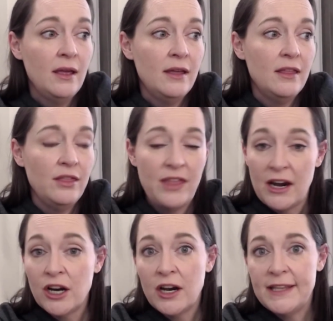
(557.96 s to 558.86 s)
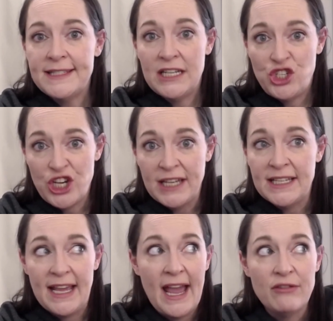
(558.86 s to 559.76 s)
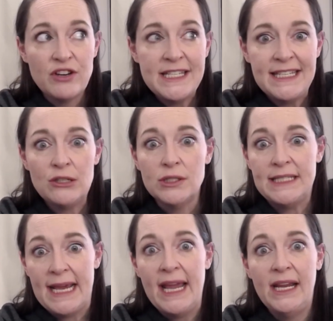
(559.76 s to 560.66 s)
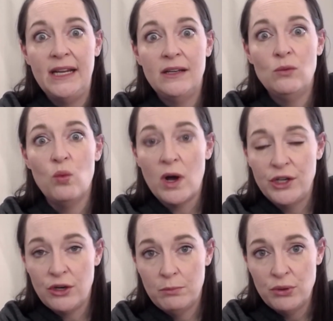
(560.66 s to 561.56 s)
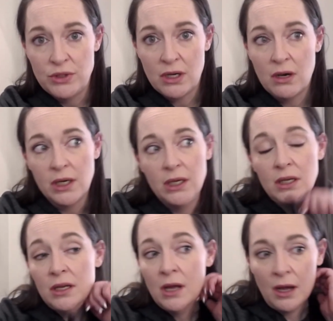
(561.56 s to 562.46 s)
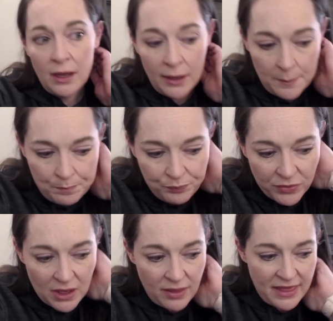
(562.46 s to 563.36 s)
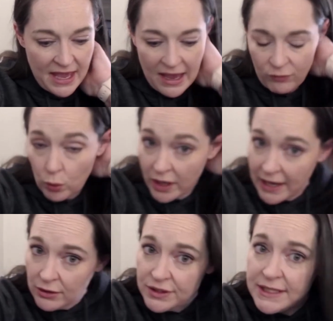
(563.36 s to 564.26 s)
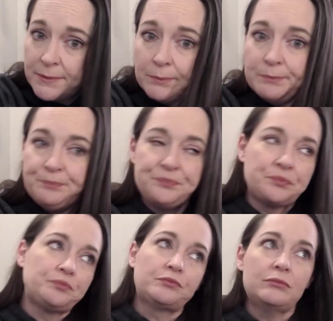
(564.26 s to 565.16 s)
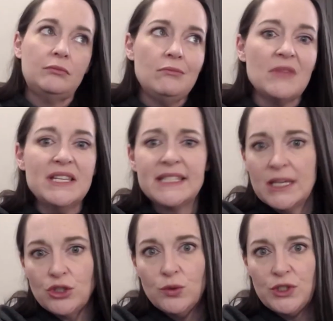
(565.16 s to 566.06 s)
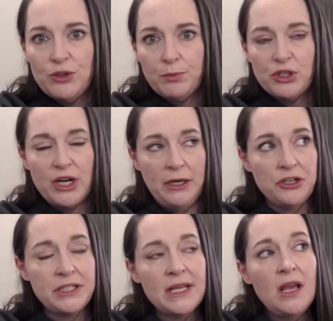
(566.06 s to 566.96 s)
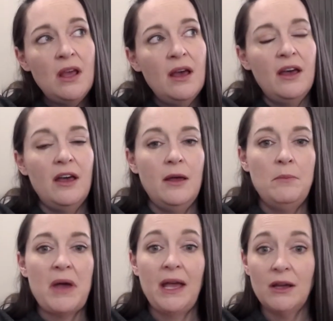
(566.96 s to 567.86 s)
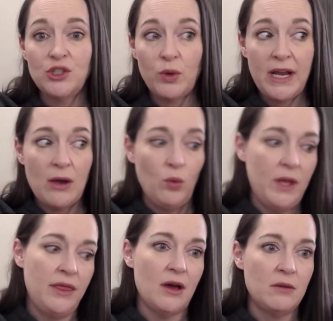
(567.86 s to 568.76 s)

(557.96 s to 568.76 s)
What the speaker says: there is an agenda every single day while you're in Punta Cana. They have workouts scheduled with super trainers. I got to work out with Autumn